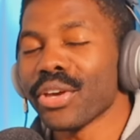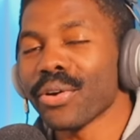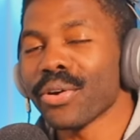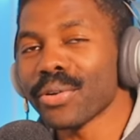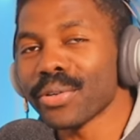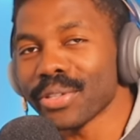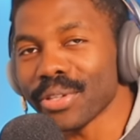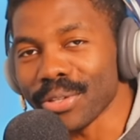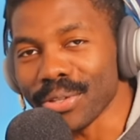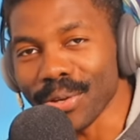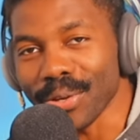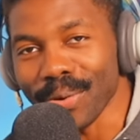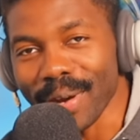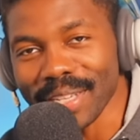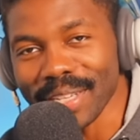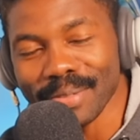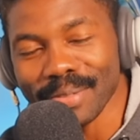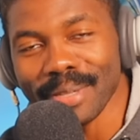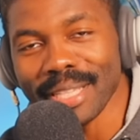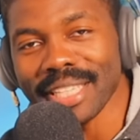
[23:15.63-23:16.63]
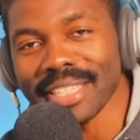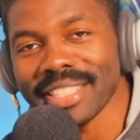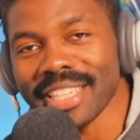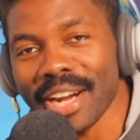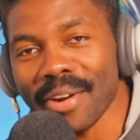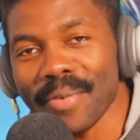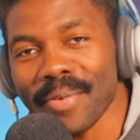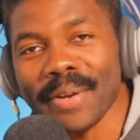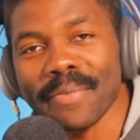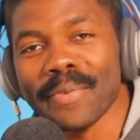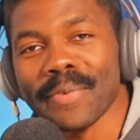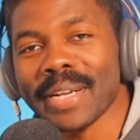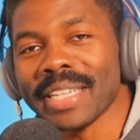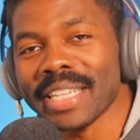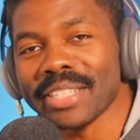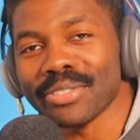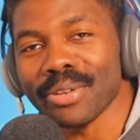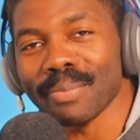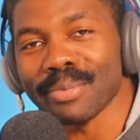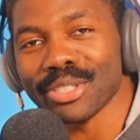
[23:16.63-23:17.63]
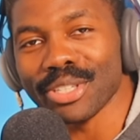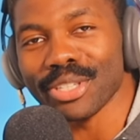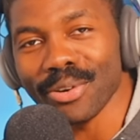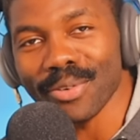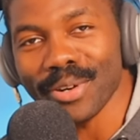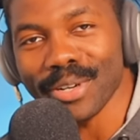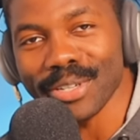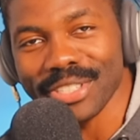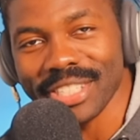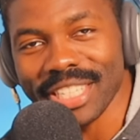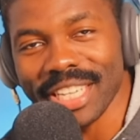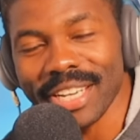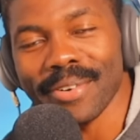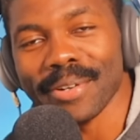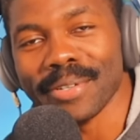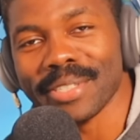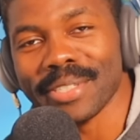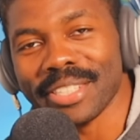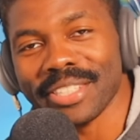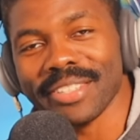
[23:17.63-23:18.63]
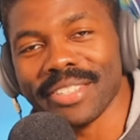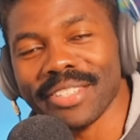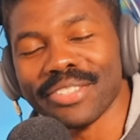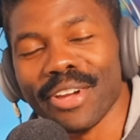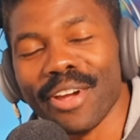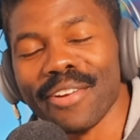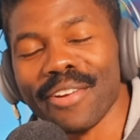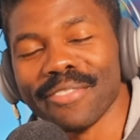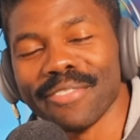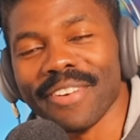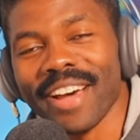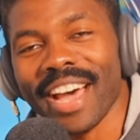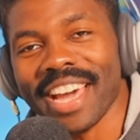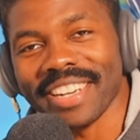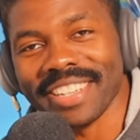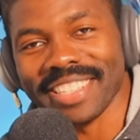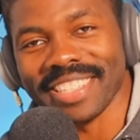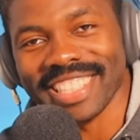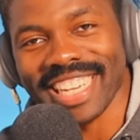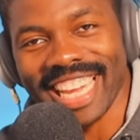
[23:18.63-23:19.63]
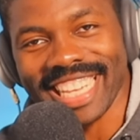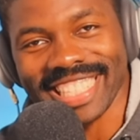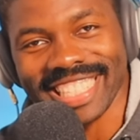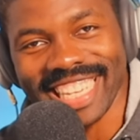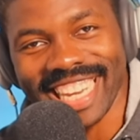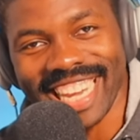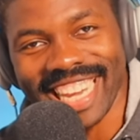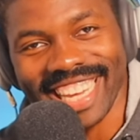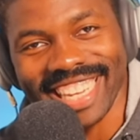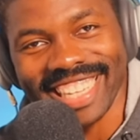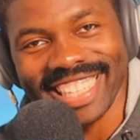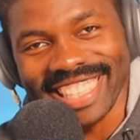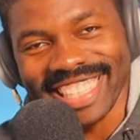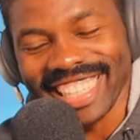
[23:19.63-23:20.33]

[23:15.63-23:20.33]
Yo, the U S military, we need some Torre Zero turn fighter jets here.